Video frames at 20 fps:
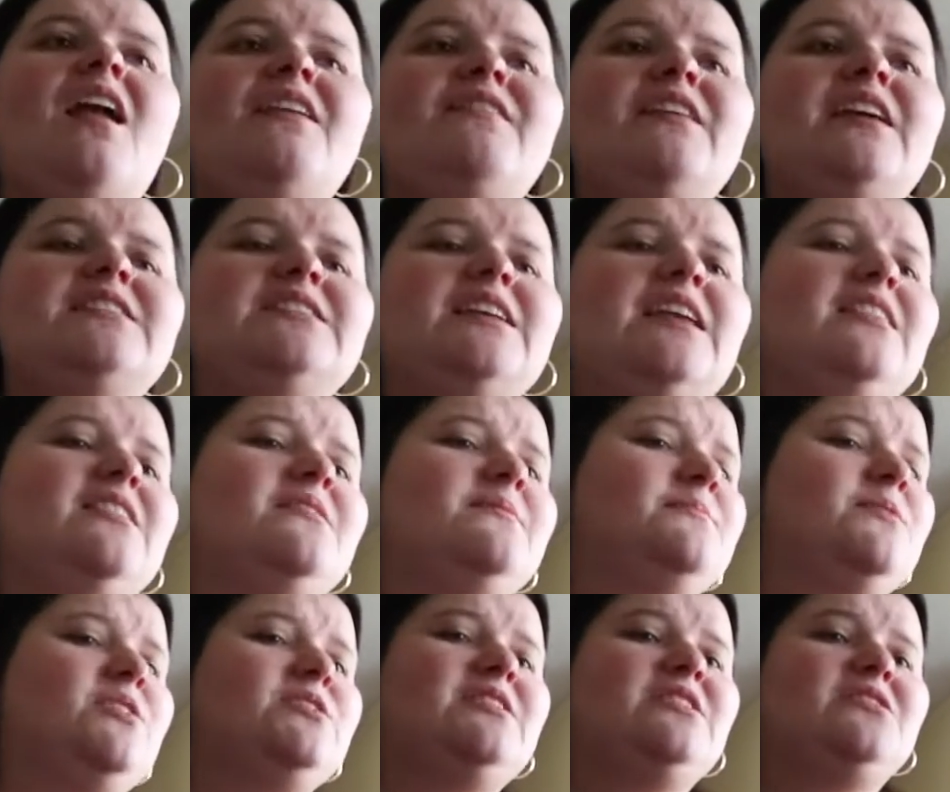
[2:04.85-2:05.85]
I I take
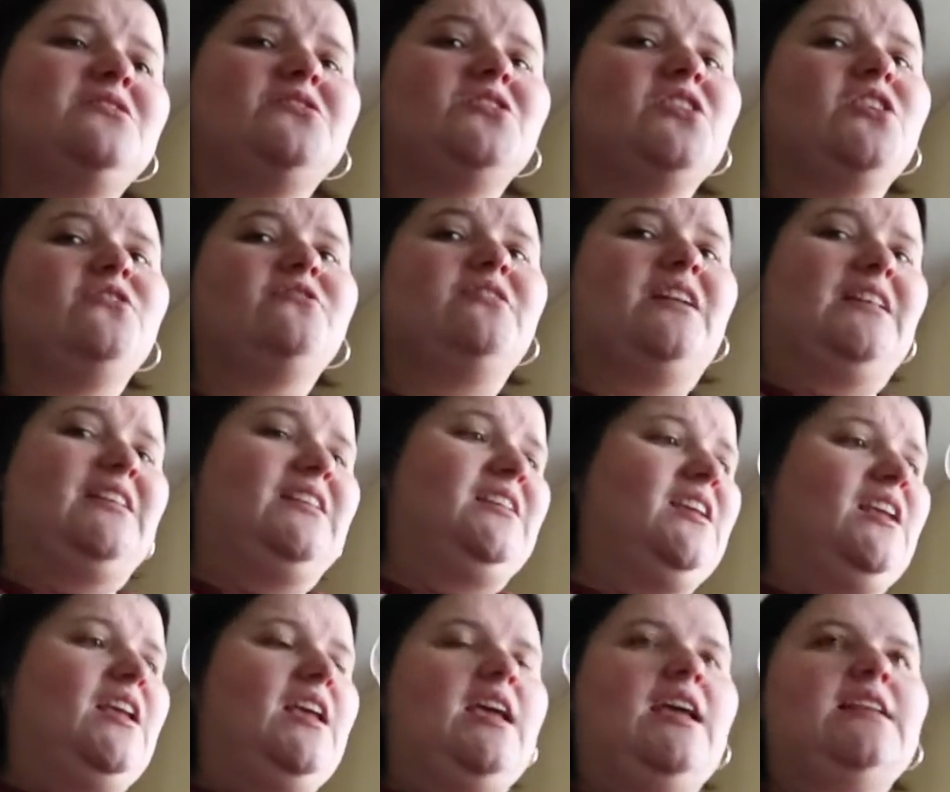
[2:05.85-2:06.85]
them because they dissolve and
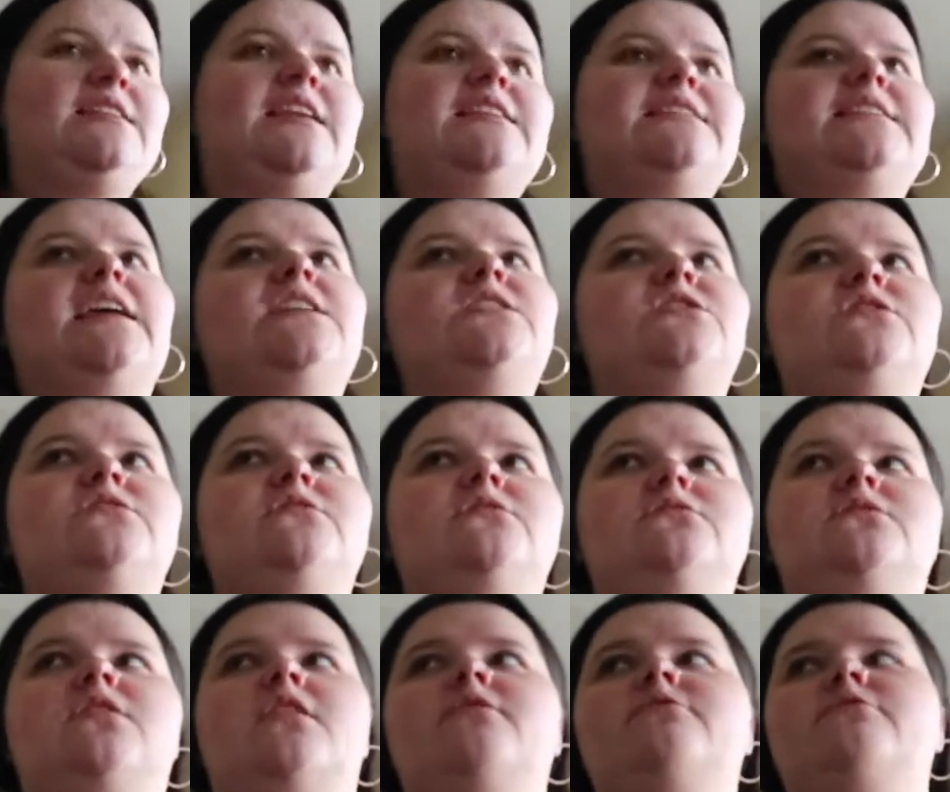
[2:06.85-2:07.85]
it takes ages to
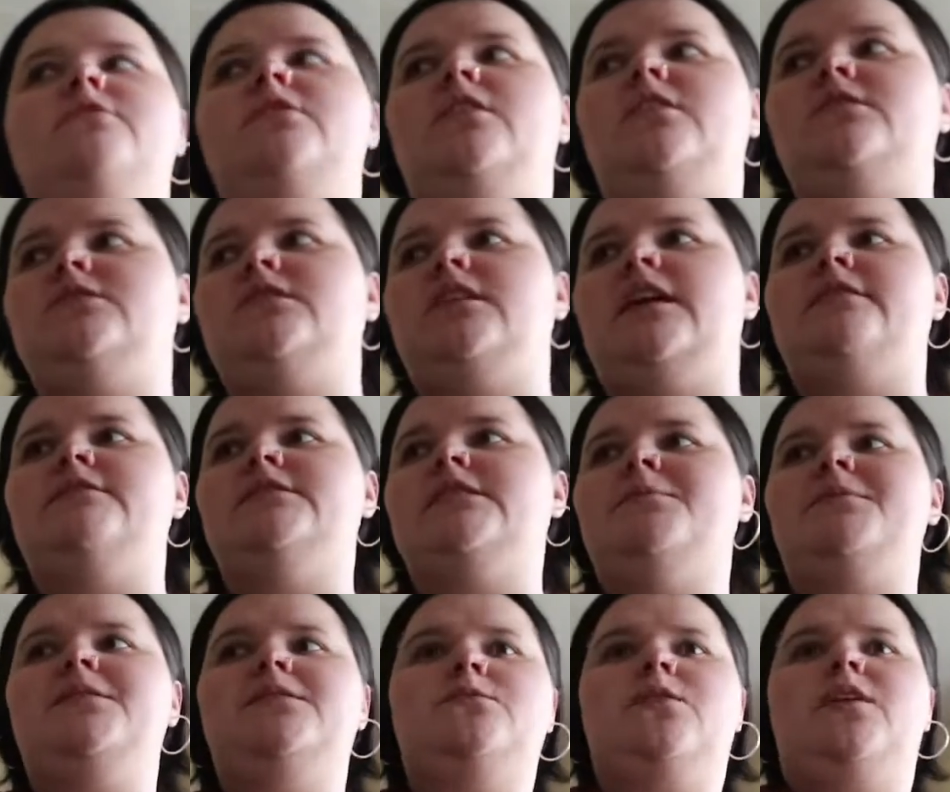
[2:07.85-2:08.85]
dissolve and like to have
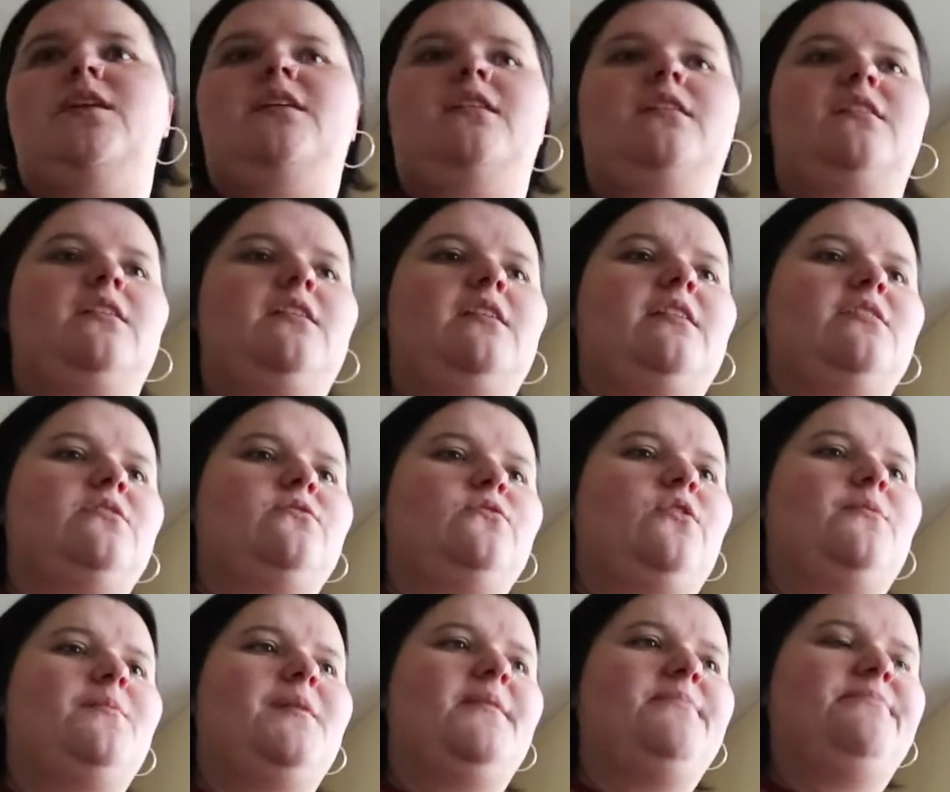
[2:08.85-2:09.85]
tablets quick and go out the
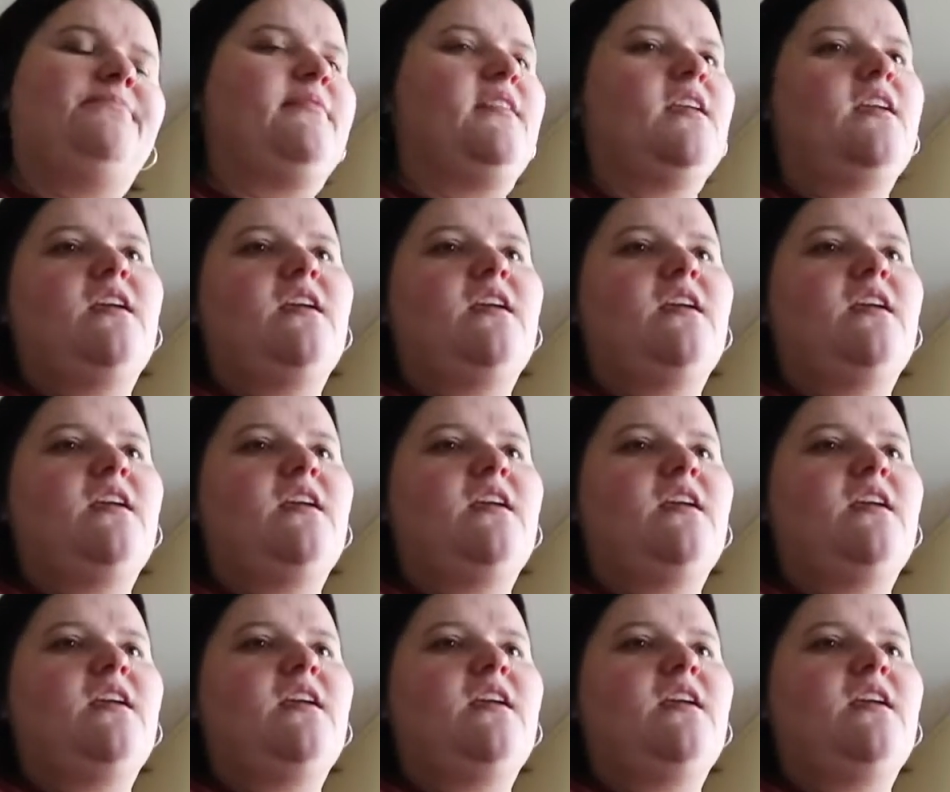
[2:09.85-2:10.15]
door, but